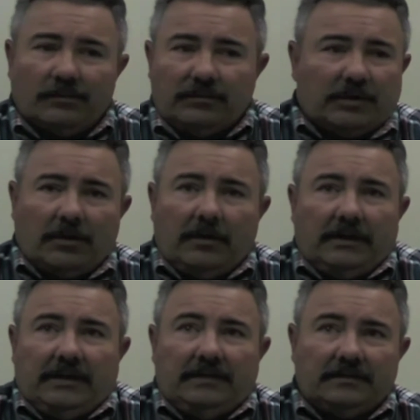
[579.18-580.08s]

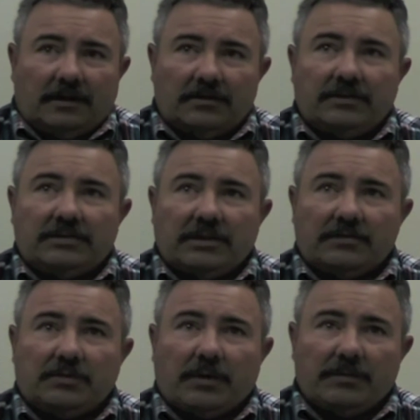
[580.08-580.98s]
currently the
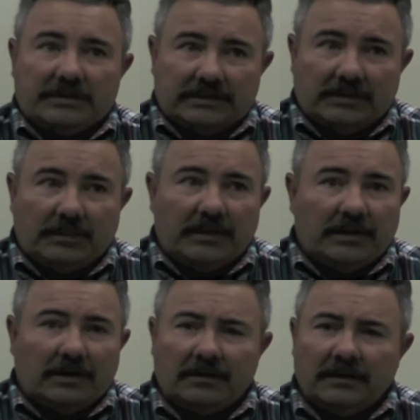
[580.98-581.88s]
Sheriff's Department, since I've been
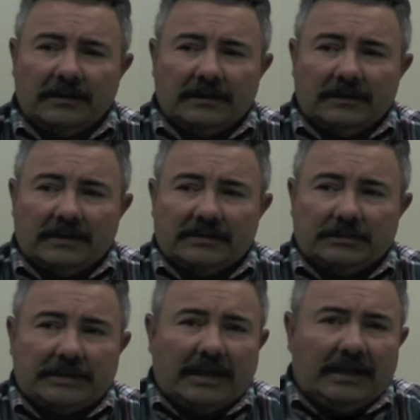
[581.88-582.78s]
there, has
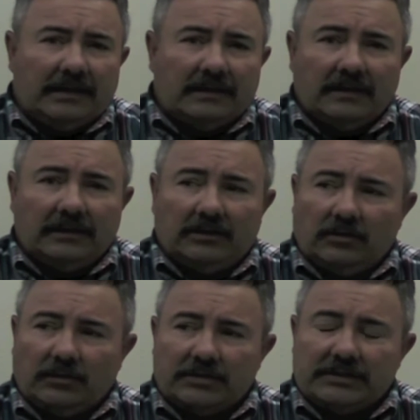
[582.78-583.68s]
obtained a little
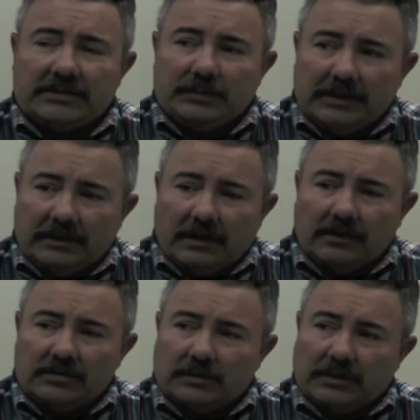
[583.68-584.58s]
over $6 million
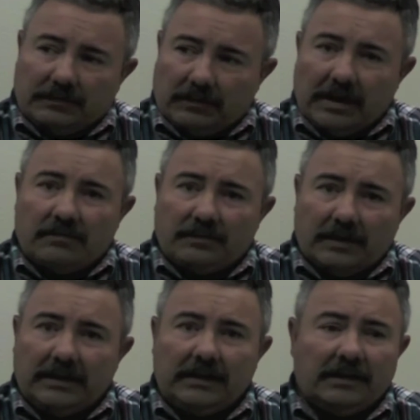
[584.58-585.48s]
worth of grant
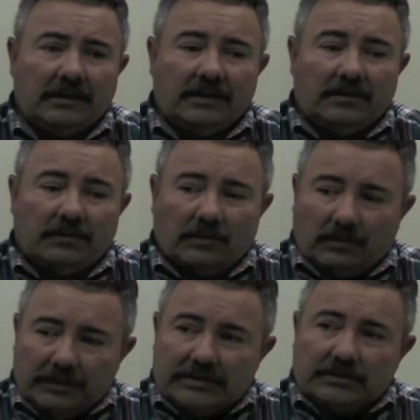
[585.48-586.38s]
funding for
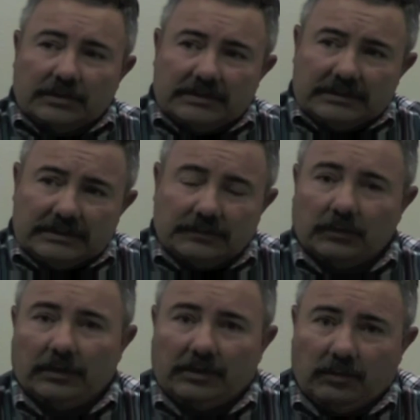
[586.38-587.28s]
resources,
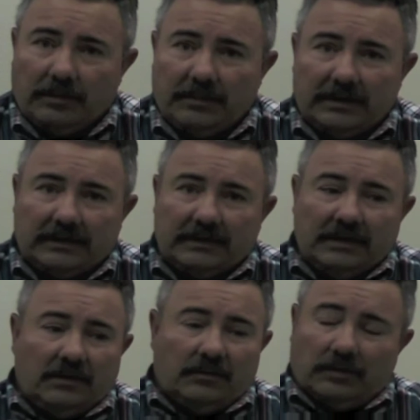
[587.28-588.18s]
for equipment,
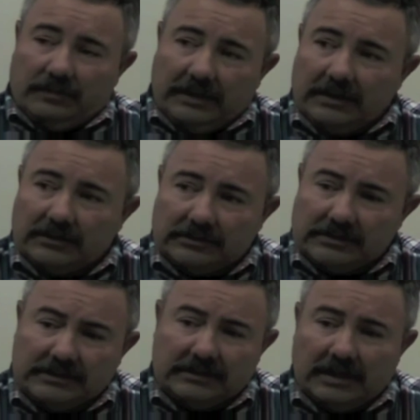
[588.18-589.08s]
for
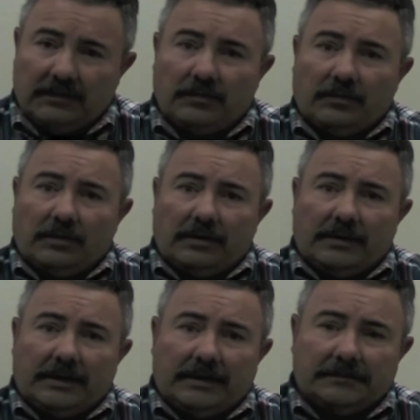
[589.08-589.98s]
vehicles, and for
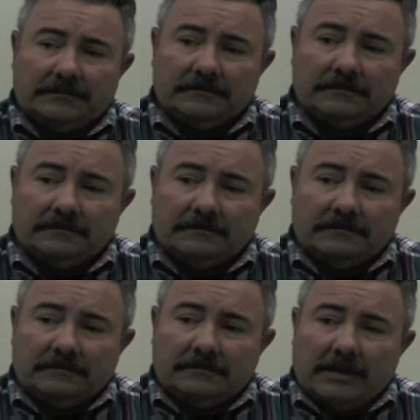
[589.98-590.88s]

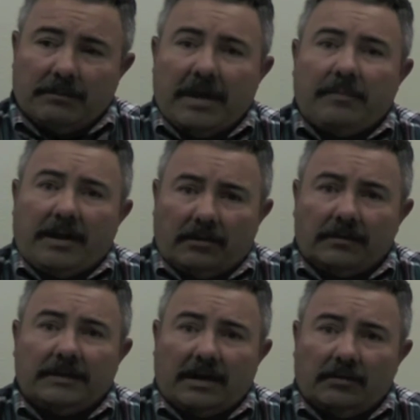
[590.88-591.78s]

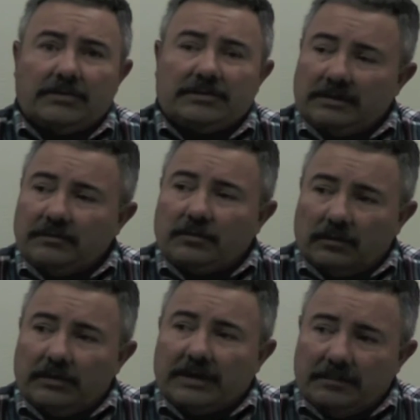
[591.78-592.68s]
manpower hours for
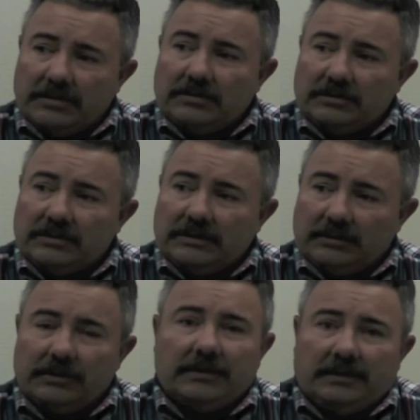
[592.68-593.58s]
overtime issues to deal
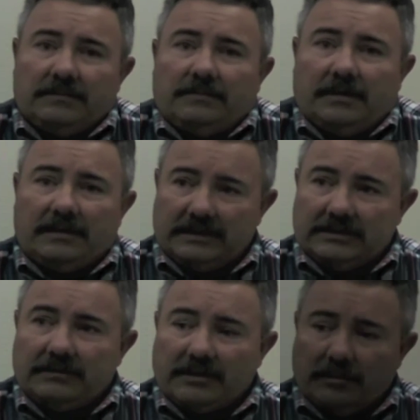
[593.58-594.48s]
with the things
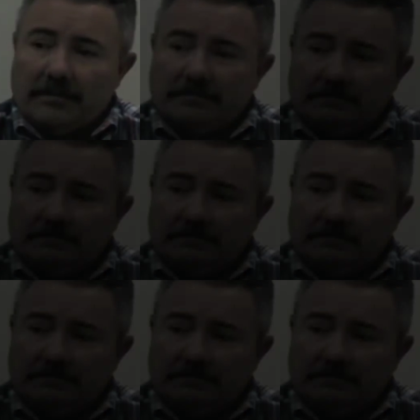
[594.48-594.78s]
that have come up.